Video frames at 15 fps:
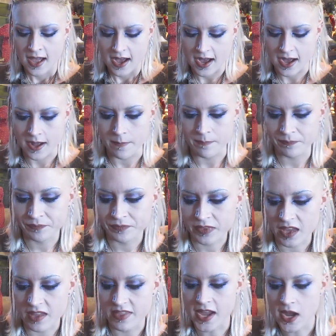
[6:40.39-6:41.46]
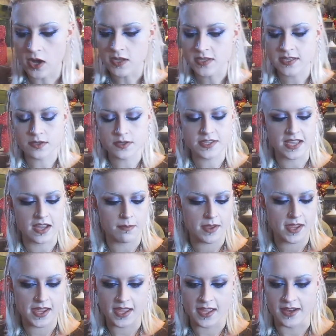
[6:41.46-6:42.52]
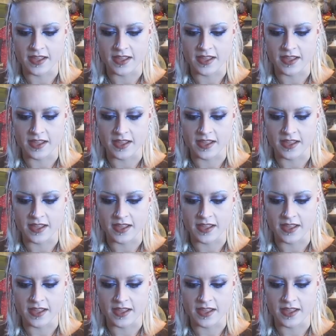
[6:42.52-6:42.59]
Um, they also sent me an